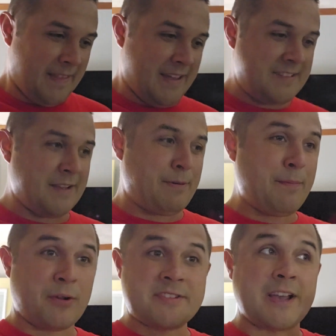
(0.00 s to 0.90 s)
He said
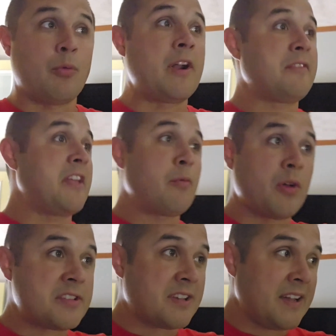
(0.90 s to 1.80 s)
people can say whatever they
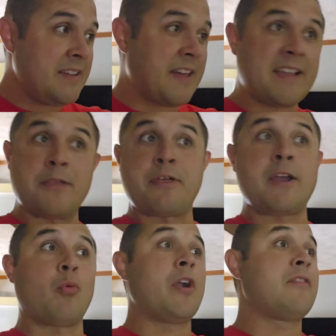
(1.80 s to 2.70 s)
want to say. They can
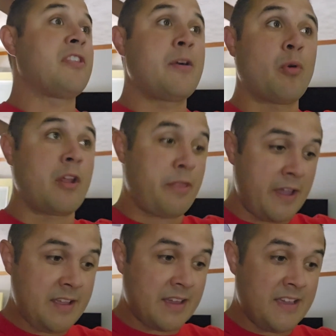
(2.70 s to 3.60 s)
think whatever they want to think.